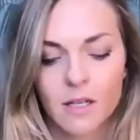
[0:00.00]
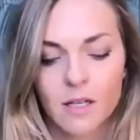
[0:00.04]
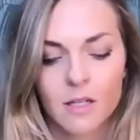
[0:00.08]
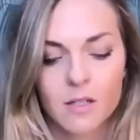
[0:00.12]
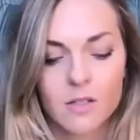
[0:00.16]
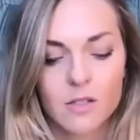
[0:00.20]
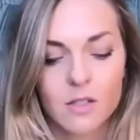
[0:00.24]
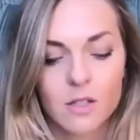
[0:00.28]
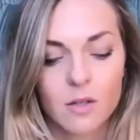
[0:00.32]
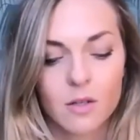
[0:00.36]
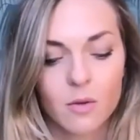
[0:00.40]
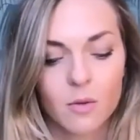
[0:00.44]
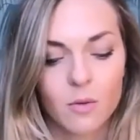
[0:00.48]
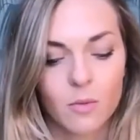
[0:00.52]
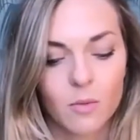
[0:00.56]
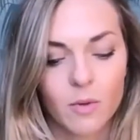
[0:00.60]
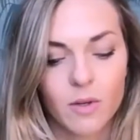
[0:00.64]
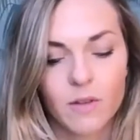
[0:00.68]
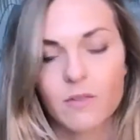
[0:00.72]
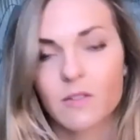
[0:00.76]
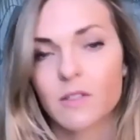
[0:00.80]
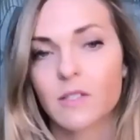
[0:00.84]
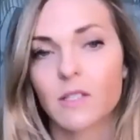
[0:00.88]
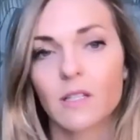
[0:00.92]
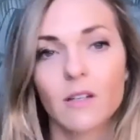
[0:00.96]
So
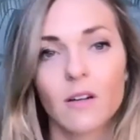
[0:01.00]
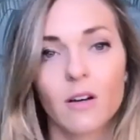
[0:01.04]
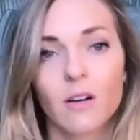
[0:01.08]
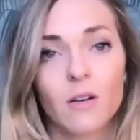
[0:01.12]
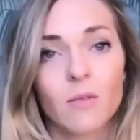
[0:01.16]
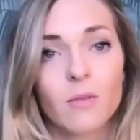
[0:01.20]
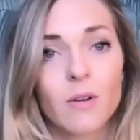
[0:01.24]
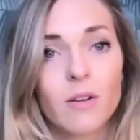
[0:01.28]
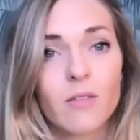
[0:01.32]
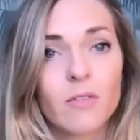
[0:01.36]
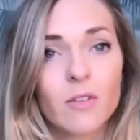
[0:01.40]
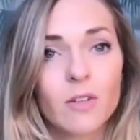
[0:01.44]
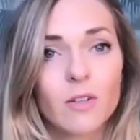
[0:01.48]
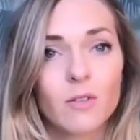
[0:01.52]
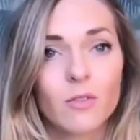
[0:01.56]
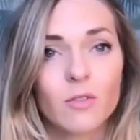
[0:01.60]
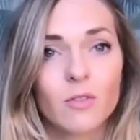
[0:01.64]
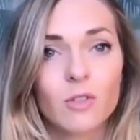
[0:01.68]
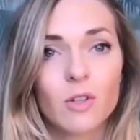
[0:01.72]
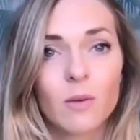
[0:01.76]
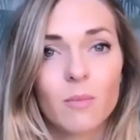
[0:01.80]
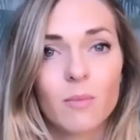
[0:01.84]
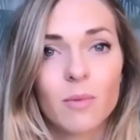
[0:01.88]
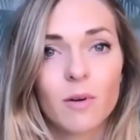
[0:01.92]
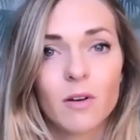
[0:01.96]
we've seen our revenue
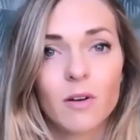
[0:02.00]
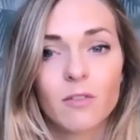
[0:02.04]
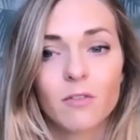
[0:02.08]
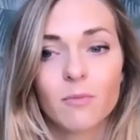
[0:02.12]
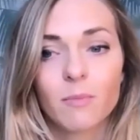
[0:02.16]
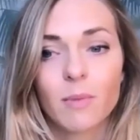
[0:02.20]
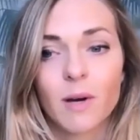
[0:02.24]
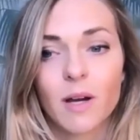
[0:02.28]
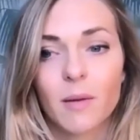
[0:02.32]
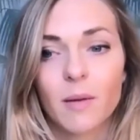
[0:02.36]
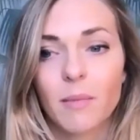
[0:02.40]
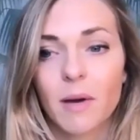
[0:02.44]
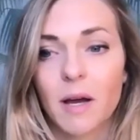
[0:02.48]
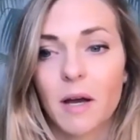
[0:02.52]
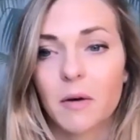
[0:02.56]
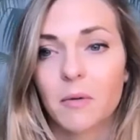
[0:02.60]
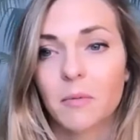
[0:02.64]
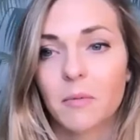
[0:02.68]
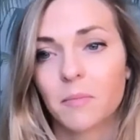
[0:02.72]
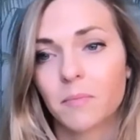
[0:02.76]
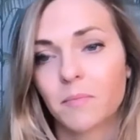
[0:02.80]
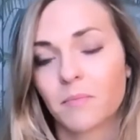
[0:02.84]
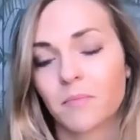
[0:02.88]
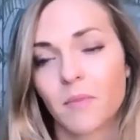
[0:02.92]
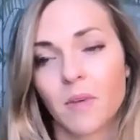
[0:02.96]
drop off by
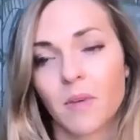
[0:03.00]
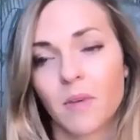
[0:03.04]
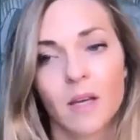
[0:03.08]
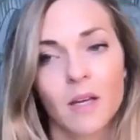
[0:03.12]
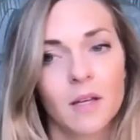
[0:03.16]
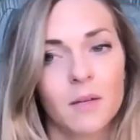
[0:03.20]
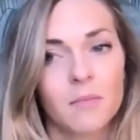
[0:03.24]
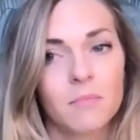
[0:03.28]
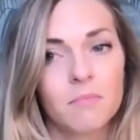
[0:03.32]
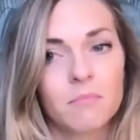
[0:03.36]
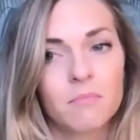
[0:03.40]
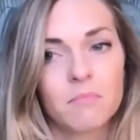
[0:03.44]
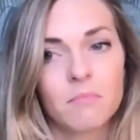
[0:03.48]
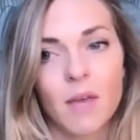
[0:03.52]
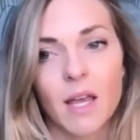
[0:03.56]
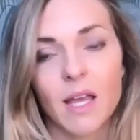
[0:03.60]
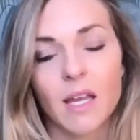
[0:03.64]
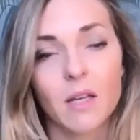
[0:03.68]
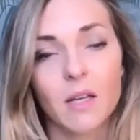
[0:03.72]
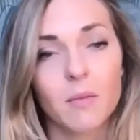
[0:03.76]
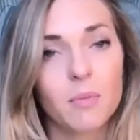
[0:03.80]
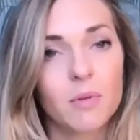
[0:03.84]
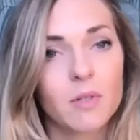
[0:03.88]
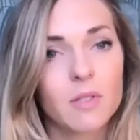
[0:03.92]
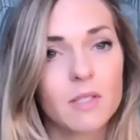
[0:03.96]
about
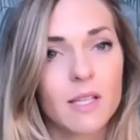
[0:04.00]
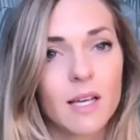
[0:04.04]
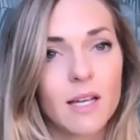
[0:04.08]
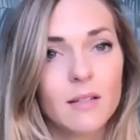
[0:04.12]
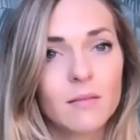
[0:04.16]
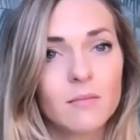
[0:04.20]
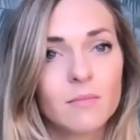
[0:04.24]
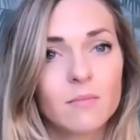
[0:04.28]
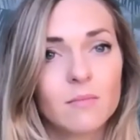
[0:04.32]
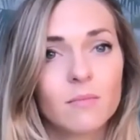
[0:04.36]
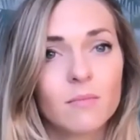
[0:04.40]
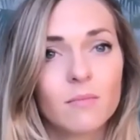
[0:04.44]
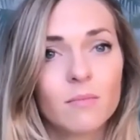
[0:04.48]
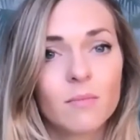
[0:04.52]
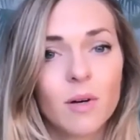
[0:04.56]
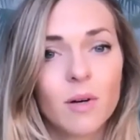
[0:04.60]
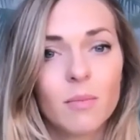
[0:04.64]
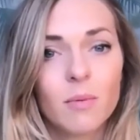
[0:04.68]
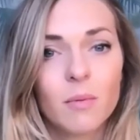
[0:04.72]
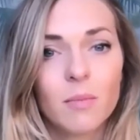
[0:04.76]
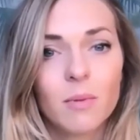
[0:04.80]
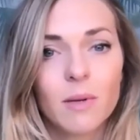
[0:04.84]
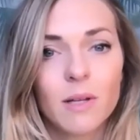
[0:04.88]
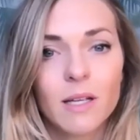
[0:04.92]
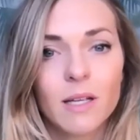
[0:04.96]
80%
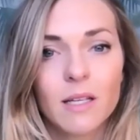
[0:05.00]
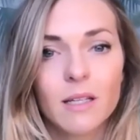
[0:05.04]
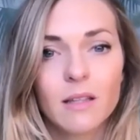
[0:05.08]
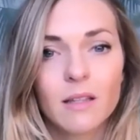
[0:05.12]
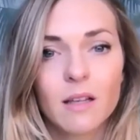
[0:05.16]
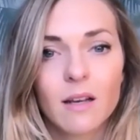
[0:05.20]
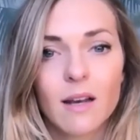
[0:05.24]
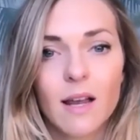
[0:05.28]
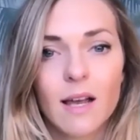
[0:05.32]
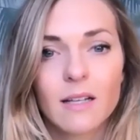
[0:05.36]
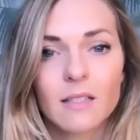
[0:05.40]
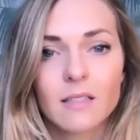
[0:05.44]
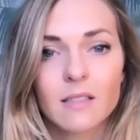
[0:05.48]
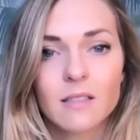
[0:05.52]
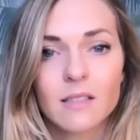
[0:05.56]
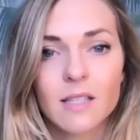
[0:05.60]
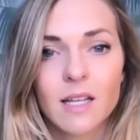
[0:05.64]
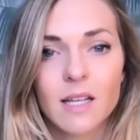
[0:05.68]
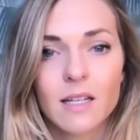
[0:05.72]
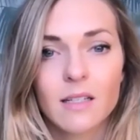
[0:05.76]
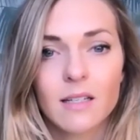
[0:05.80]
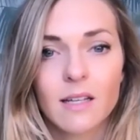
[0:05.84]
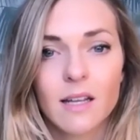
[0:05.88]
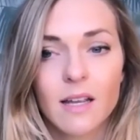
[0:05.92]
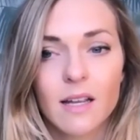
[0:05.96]
probably in the last
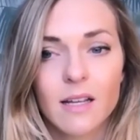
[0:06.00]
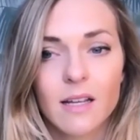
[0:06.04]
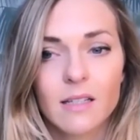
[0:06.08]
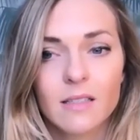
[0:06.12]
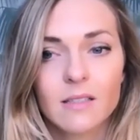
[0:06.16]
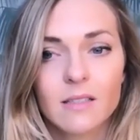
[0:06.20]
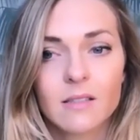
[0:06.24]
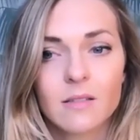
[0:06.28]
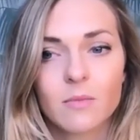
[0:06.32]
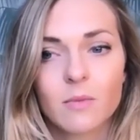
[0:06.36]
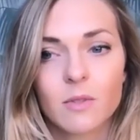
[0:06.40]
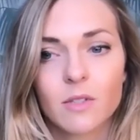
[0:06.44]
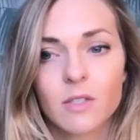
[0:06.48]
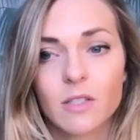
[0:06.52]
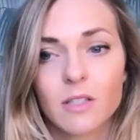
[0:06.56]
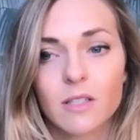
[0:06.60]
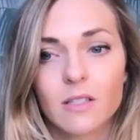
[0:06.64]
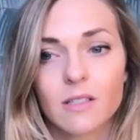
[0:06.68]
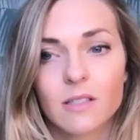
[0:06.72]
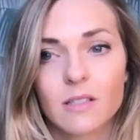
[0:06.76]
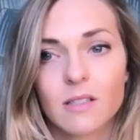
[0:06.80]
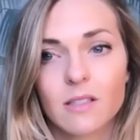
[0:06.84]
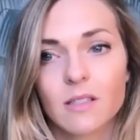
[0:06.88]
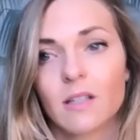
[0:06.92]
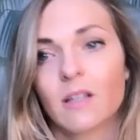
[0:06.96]
10 days, which
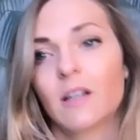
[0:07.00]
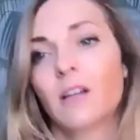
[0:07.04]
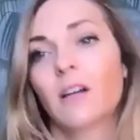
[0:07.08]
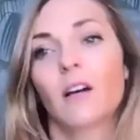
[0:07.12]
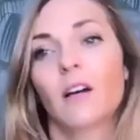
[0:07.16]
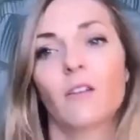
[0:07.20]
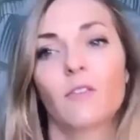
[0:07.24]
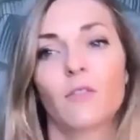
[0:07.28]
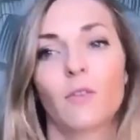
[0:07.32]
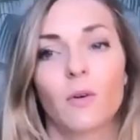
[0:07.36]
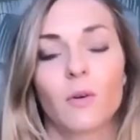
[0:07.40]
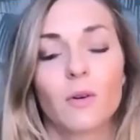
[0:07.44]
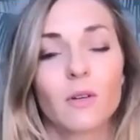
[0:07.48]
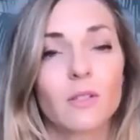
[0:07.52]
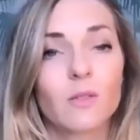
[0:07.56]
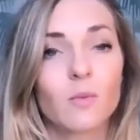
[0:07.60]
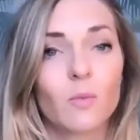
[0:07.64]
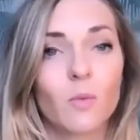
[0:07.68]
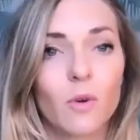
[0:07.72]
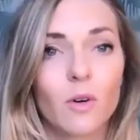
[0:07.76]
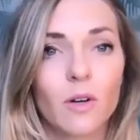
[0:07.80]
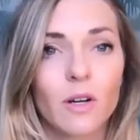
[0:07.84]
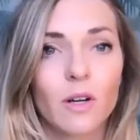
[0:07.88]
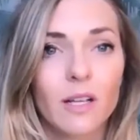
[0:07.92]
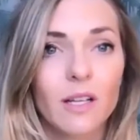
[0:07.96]
is of course
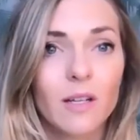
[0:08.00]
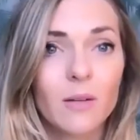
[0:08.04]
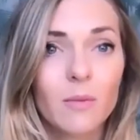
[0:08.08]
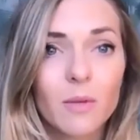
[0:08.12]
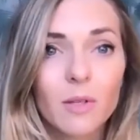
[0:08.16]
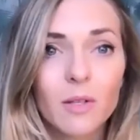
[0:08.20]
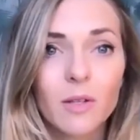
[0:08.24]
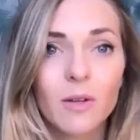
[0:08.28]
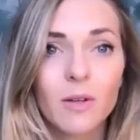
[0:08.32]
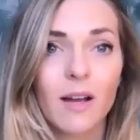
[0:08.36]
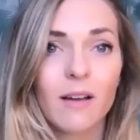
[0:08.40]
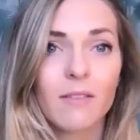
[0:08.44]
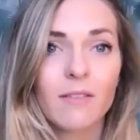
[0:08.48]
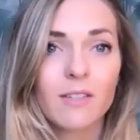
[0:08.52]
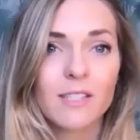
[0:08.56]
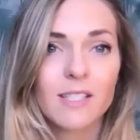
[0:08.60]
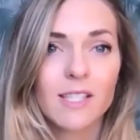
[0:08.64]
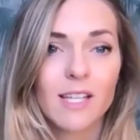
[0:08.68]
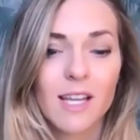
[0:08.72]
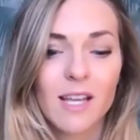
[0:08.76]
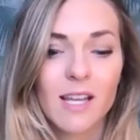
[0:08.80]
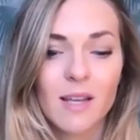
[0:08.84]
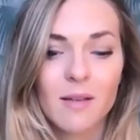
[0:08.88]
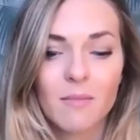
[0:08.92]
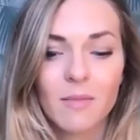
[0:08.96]
worrying when you have a
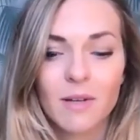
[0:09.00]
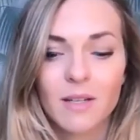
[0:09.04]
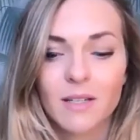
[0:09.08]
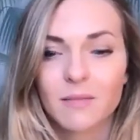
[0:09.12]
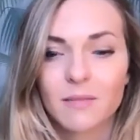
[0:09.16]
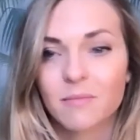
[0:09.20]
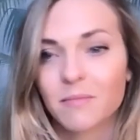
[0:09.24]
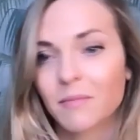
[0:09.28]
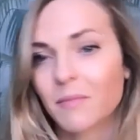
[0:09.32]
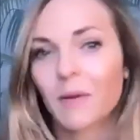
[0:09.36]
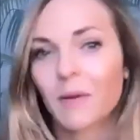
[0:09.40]
team and